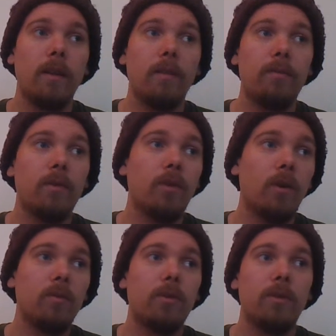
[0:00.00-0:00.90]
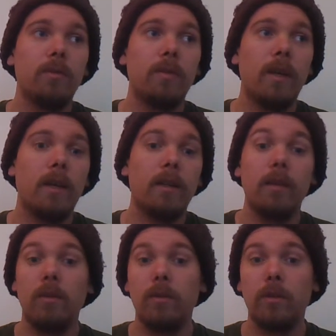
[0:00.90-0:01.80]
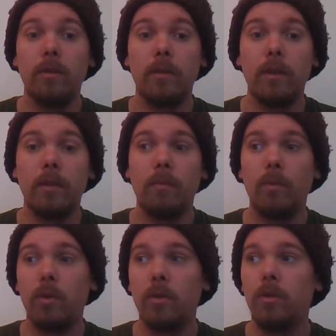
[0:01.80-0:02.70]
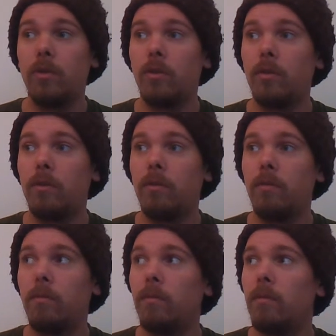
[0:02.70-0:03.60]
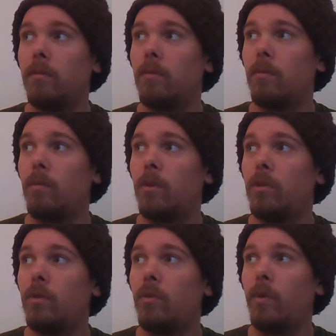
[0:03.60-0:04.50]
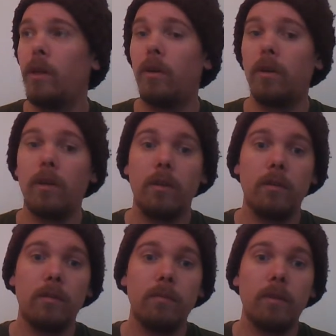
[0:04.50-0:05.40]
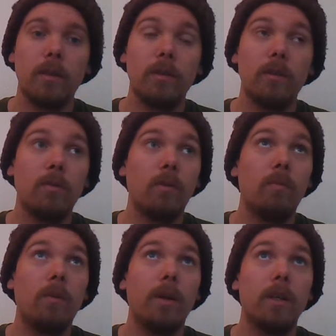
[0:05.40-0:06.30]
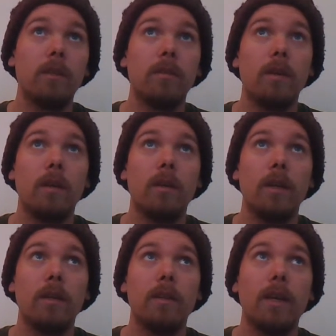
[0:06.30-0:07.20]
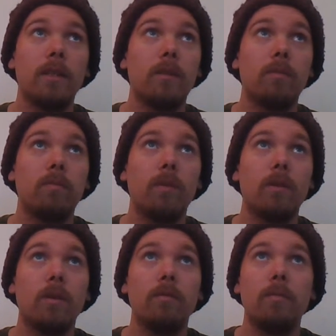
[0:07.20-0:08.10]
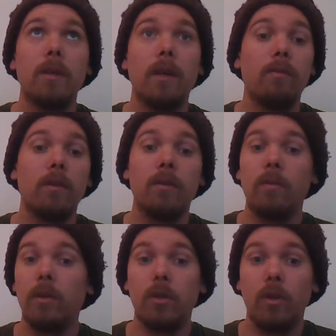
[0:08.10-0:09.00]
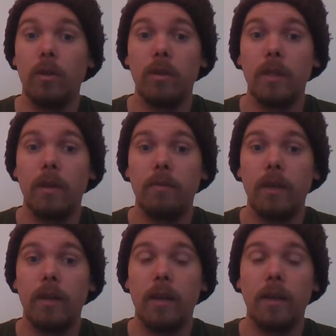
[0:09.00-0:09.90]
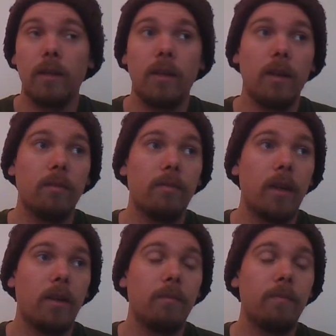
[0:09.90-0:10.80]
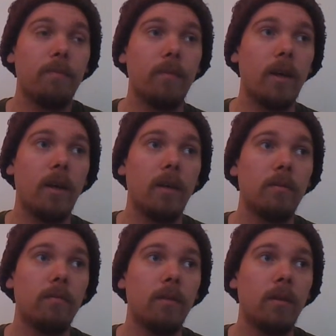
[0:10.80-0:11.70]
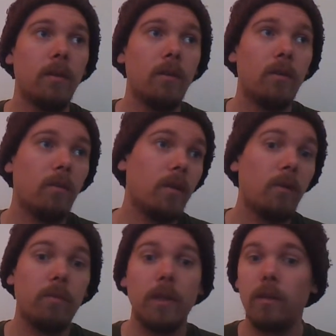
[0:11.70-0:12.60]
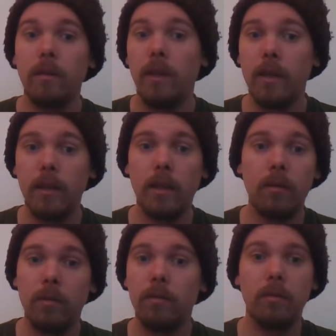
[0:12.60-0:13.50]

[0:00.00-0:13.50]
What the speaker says: If you don't choose that, then you're choosing the worst story arc because you don't want it, and then that's what you've been given to enjoy yourself that night, kind of thing. Or that week or that year, or